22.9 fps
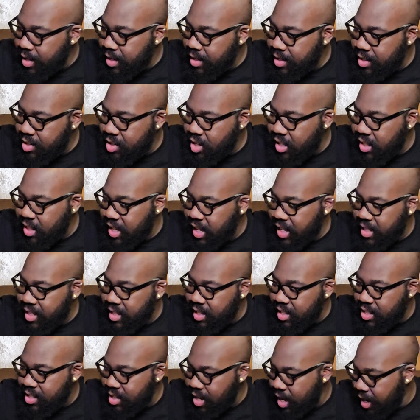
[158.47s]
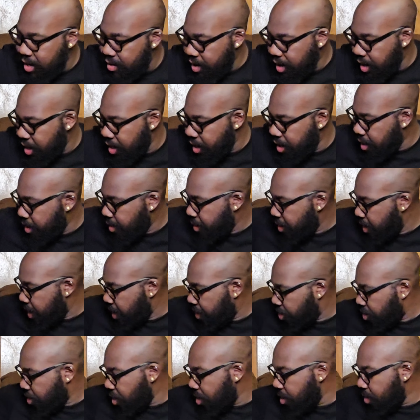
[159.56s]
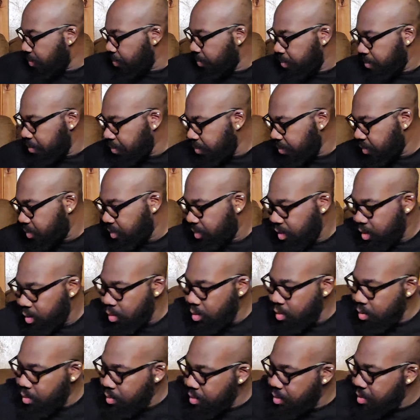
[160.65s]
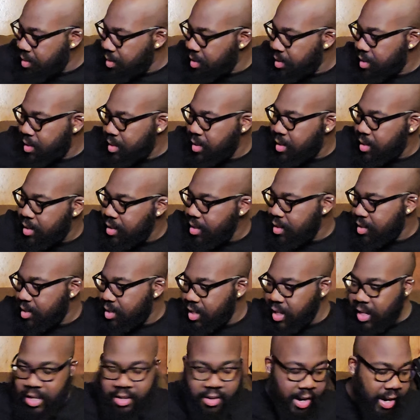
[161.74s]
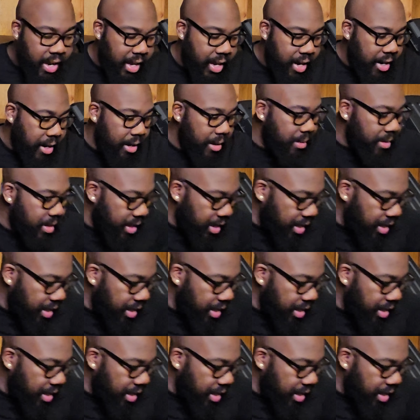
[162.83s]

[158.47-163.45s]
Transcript: set that to the side right here. Actually, we'll set it right here.